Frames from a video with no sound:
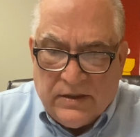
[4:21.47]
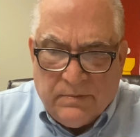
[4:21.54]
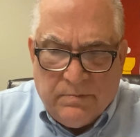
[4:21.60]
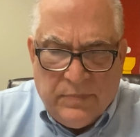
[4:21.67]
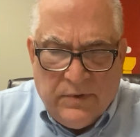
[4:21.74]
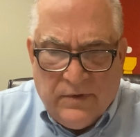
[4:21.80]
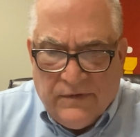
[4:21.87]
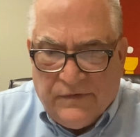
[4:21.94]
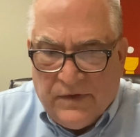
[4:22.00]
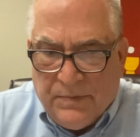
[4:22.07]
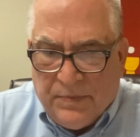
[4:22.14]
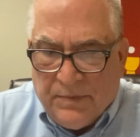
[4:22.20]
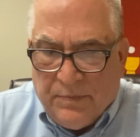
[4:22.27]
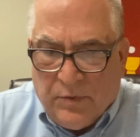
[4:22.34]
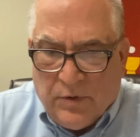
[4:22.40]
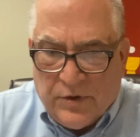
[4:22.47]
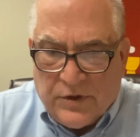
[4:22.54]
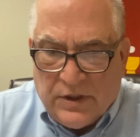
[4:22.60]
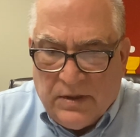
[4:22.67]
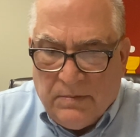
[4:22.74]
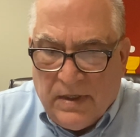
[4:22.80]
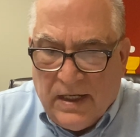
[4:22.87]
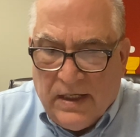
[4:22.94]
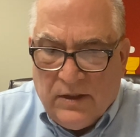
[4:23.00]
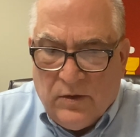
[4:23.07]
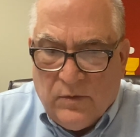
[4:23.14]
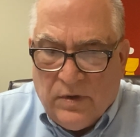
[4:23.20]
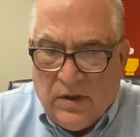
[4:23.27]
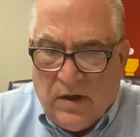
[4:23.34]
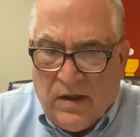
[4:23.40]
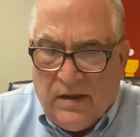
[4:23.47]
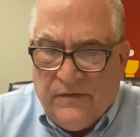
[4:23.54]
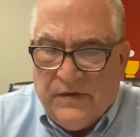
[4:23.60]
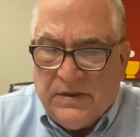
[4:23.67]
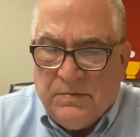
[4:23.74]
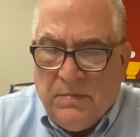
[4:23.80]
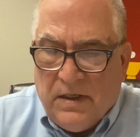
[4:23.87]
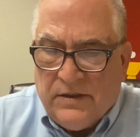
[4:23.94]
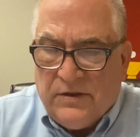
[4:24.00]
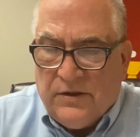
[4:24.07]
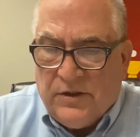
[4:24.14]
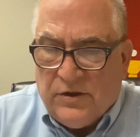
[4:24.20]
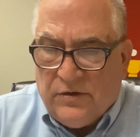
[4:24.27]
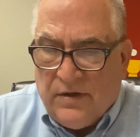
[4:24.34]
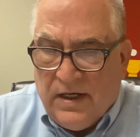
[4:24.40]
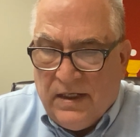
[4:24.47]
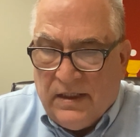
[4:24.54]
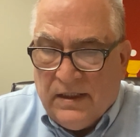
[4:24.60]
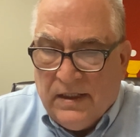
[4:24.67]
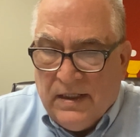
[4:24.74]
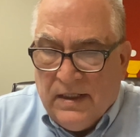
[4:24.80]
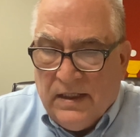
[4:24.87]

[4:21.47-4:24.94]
a beautifully proportioned man who, with all of his muscle straining,